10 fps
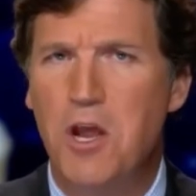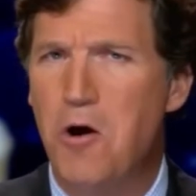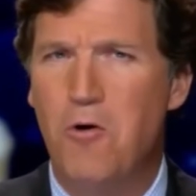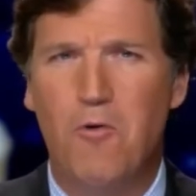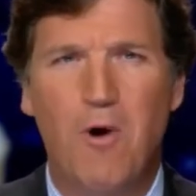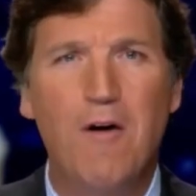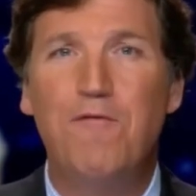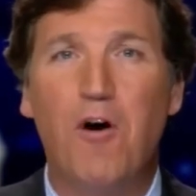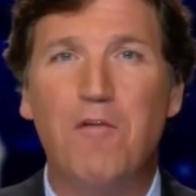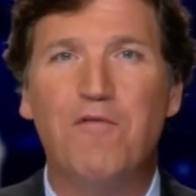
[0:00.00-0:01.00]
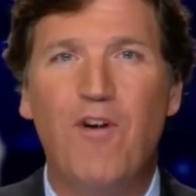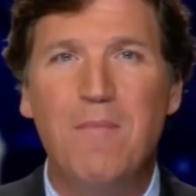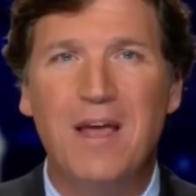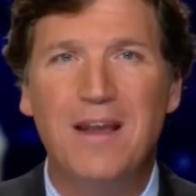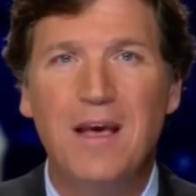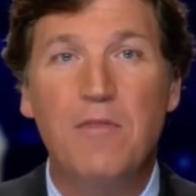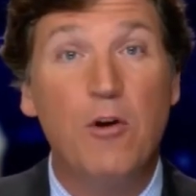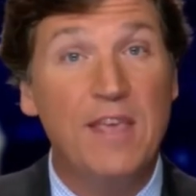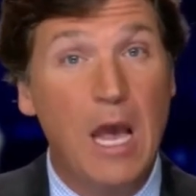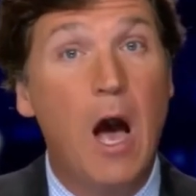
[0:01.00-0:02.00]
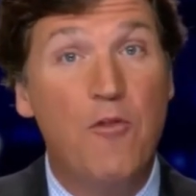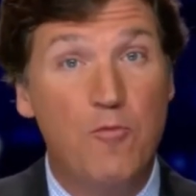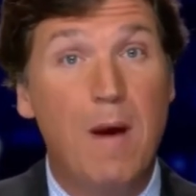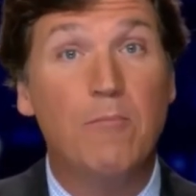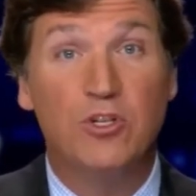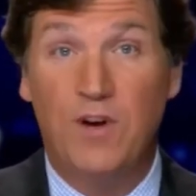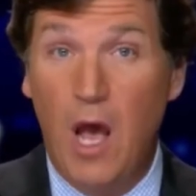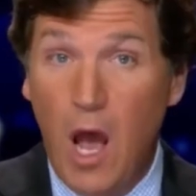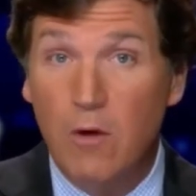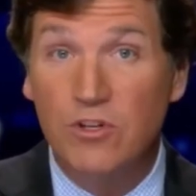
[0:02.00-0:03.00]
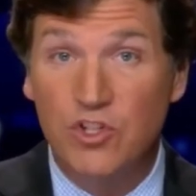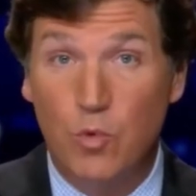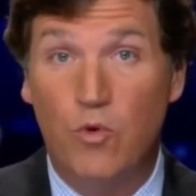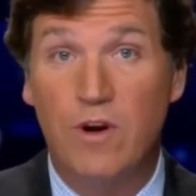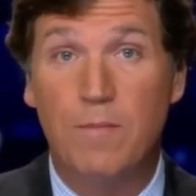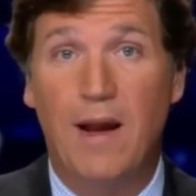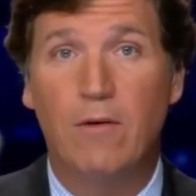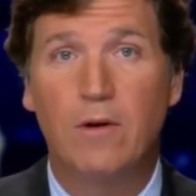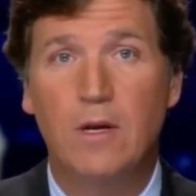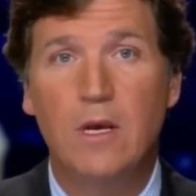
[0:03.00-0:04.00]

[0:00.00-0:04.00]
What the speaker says: No, far from it. There are the other members of Congress to worry about.